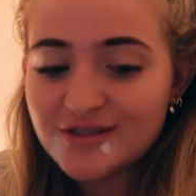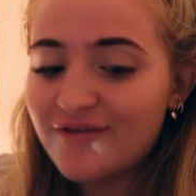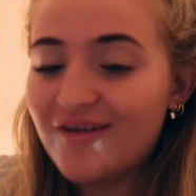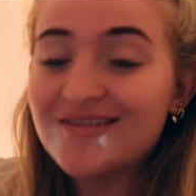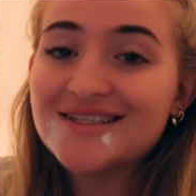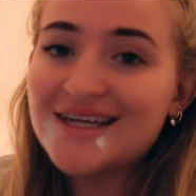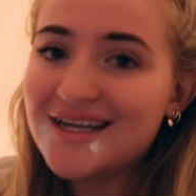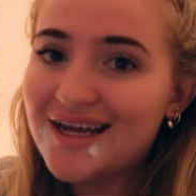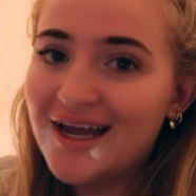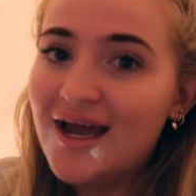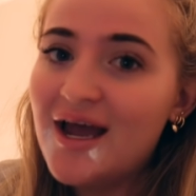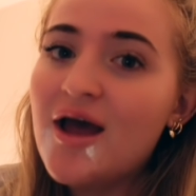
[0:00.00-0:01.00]
So if you haven't seen
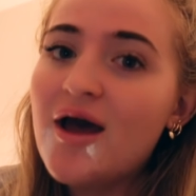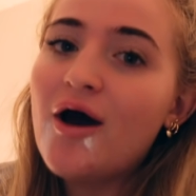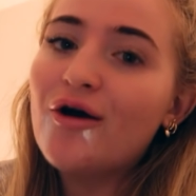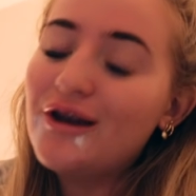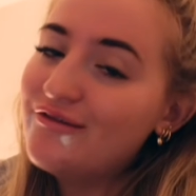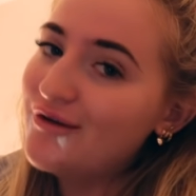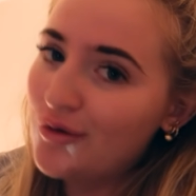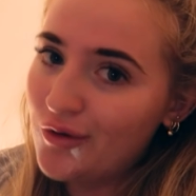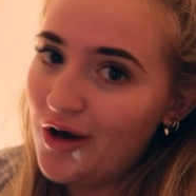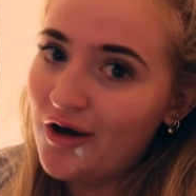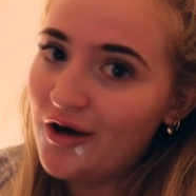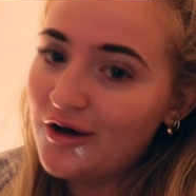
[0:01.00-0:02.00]
it, I'll leave a little
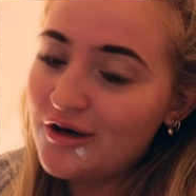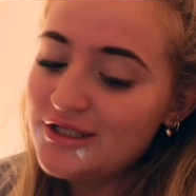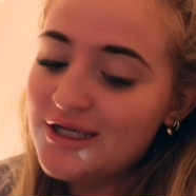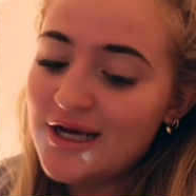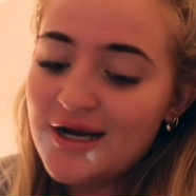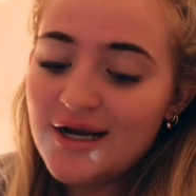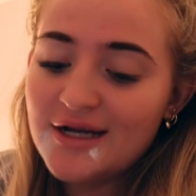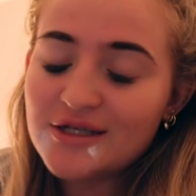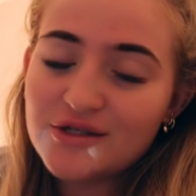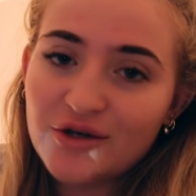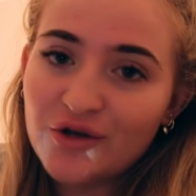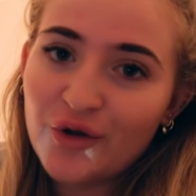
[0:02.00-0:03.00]
card
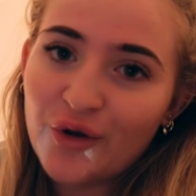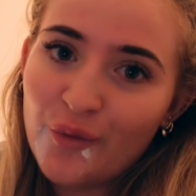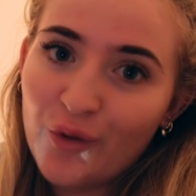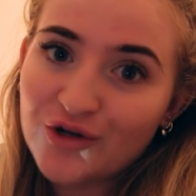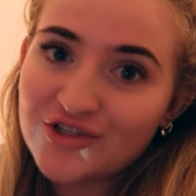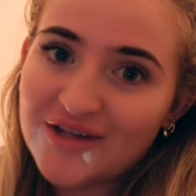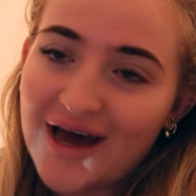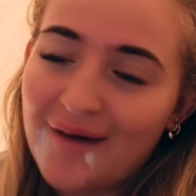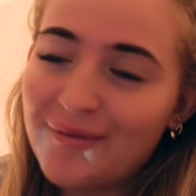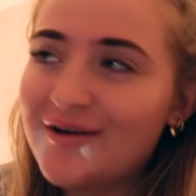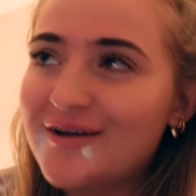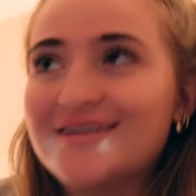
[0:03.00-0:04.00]
so you can go watch that
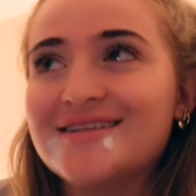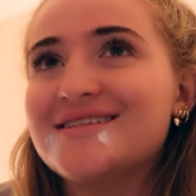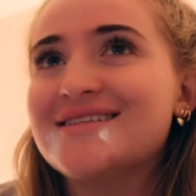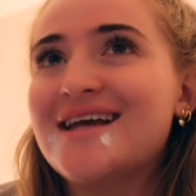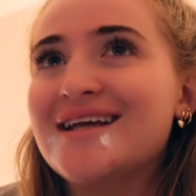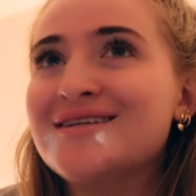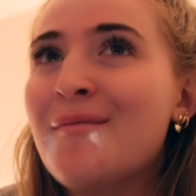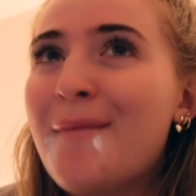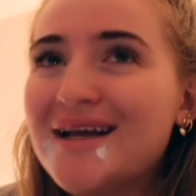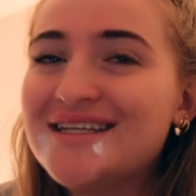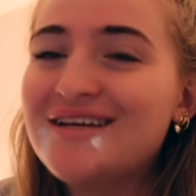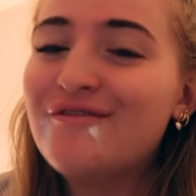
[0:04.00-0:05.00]
because it's a
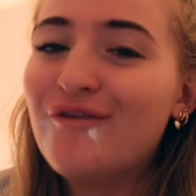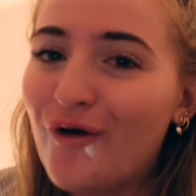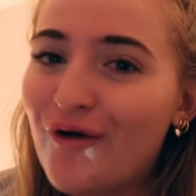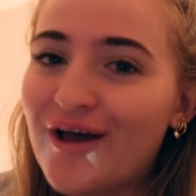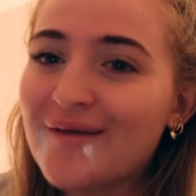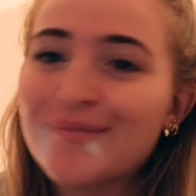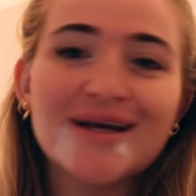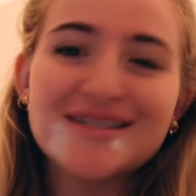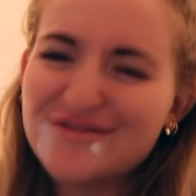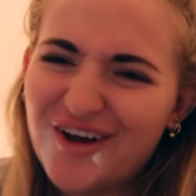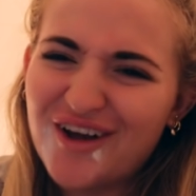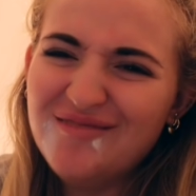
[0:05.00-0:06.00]
messy vlog, but
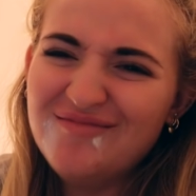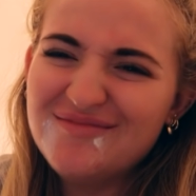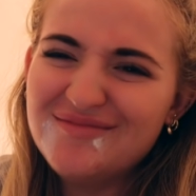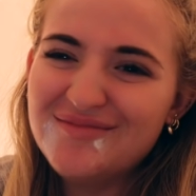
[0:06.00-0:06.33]
it's fun.